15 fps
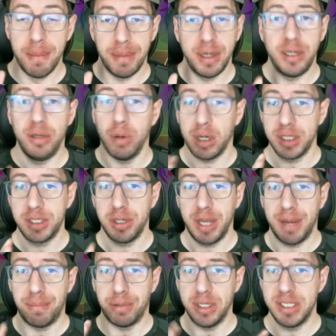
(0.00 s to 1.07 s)
But you also
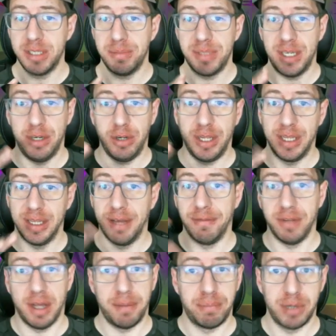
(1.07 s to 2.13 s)
get prisms, and you can
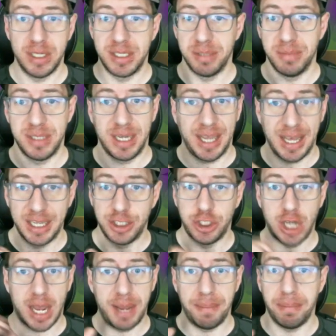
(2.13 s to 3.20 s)
level up prisms and get
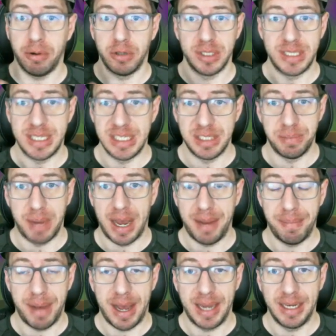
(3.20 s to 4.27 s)
giant bonuses by